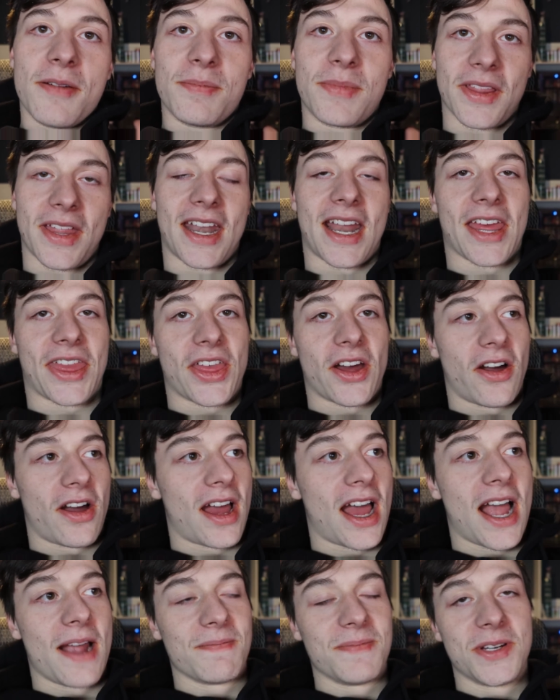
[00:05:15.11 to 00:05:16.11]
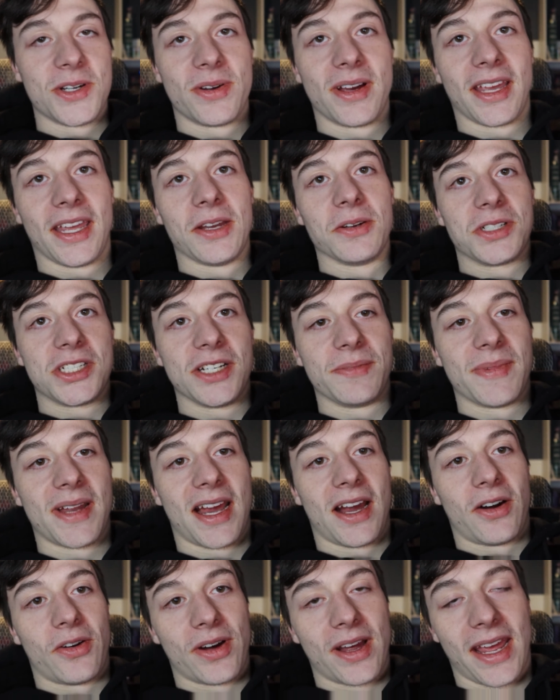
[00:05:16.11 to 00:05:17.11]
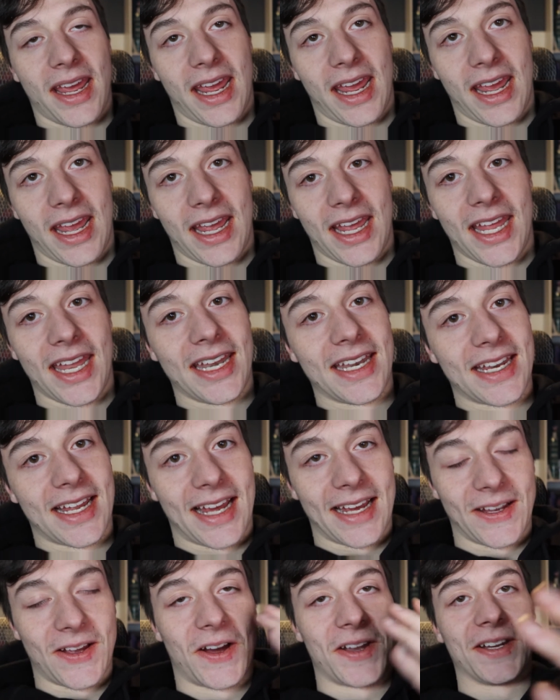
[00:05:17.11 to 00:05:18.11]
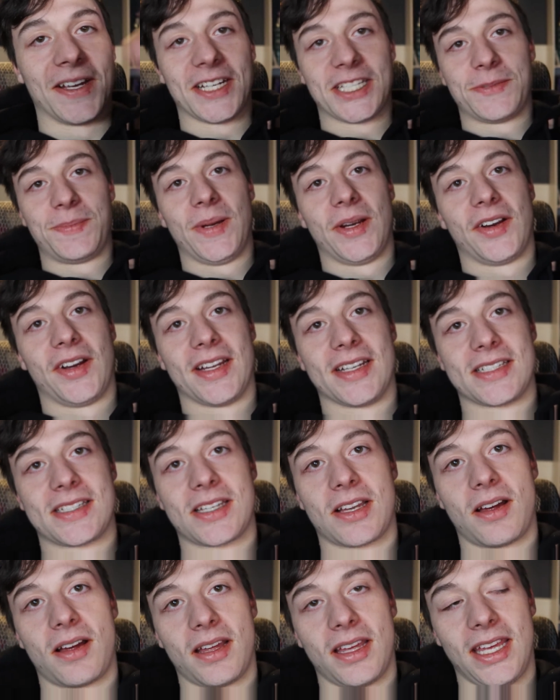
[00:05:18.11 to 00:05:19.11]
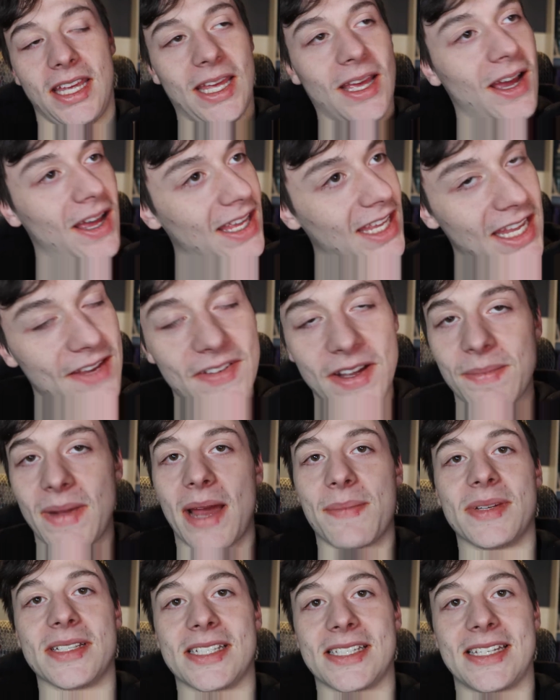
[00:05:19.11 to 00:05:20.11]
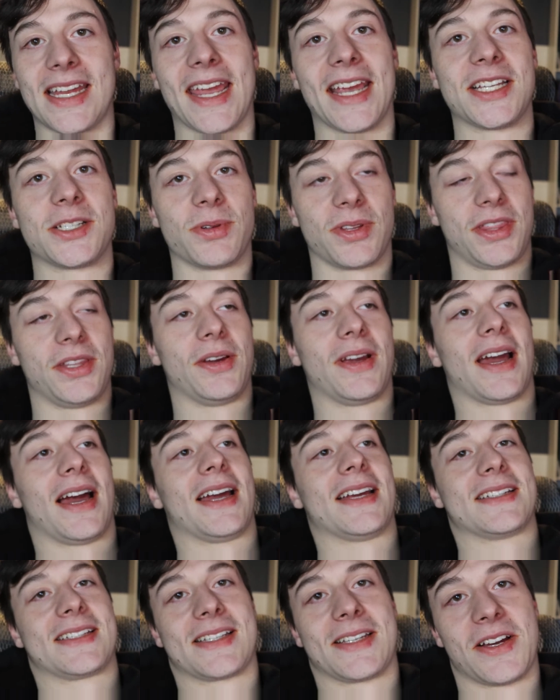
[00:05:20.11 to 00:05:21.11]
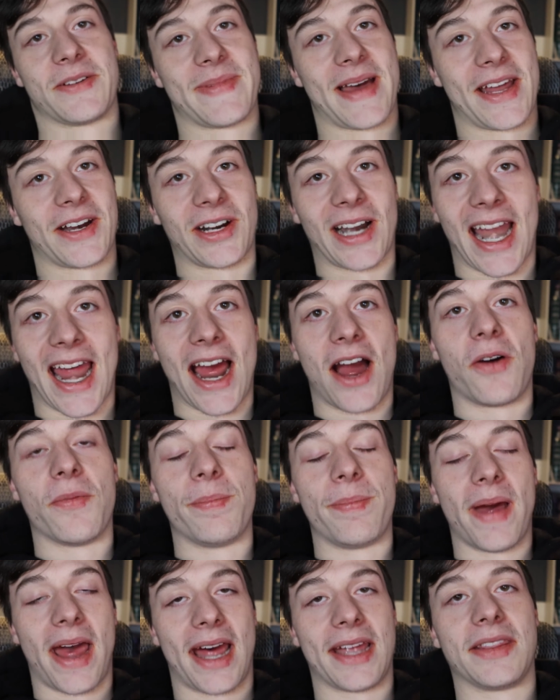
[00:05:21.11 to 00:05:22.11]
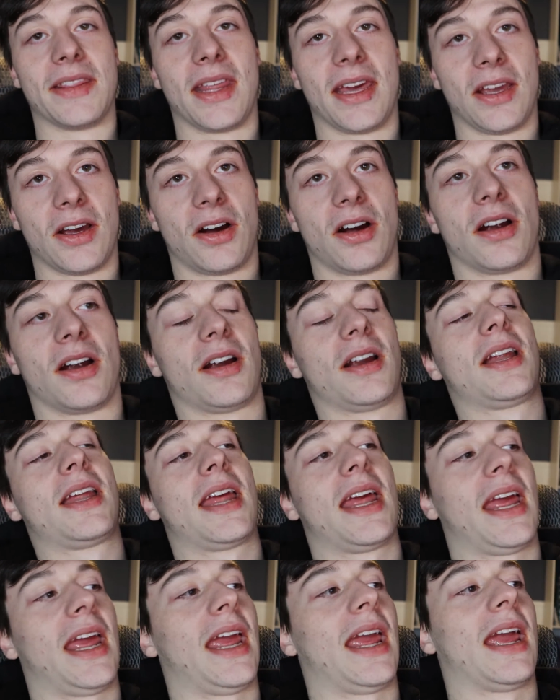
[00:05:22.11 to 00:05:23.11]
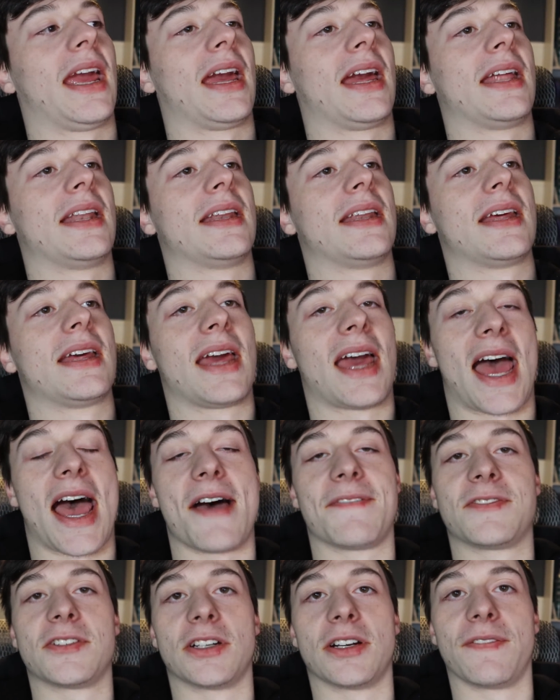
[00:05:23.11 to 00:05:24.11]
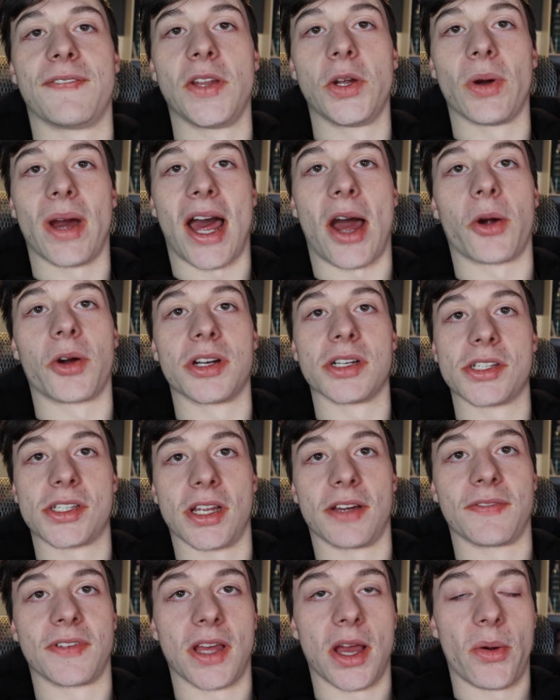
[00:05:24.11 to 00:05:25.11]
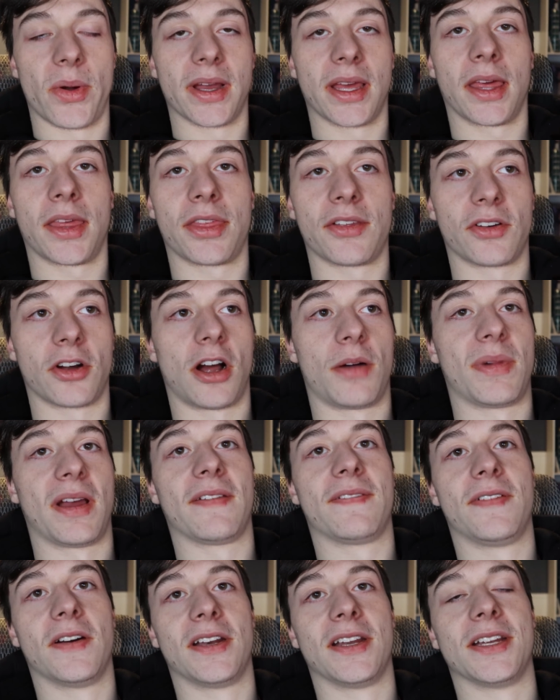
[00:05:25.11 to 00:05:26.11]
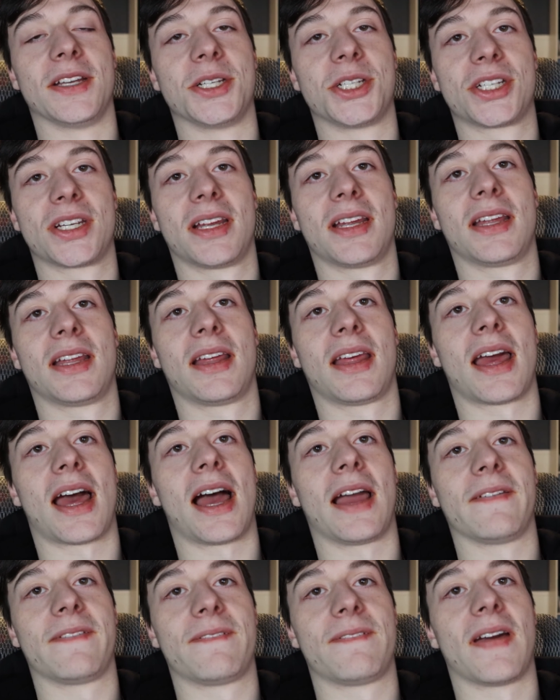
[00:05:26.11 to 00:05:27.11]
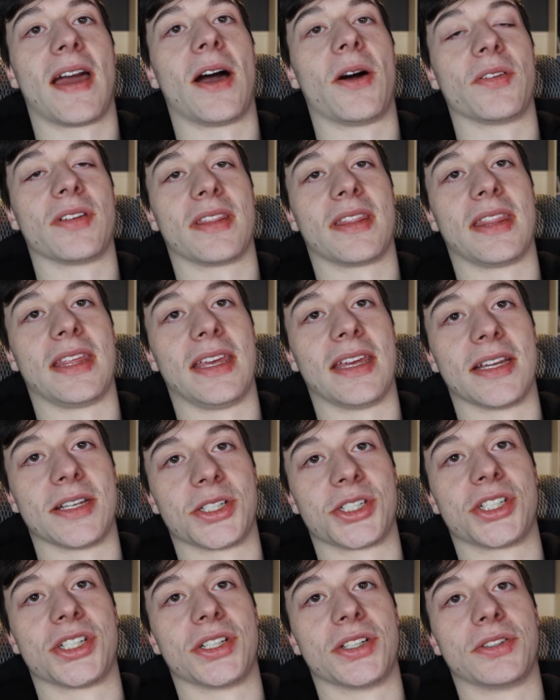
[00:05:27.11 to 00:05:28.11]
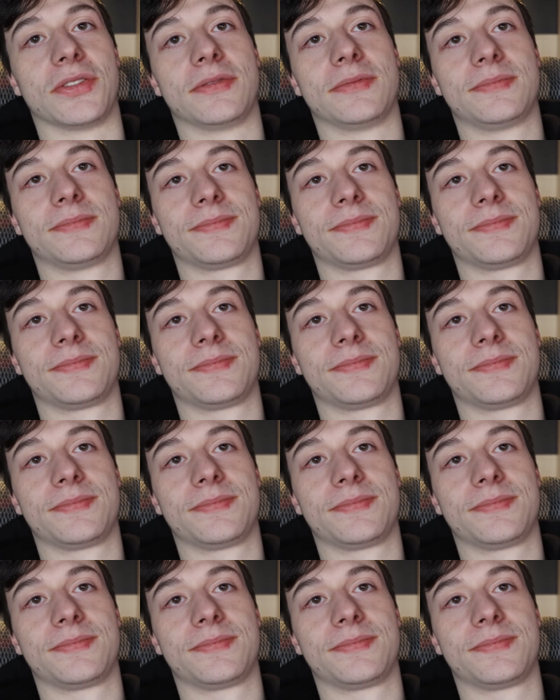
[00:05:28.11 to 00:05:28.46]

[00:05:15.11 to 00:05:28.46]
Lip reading: But then I thought, I'm doing YouTube now and I gotta experience even my mistakes with you guys, no matter how bad they are. And after a few hours of going through all my footage, I found the issue.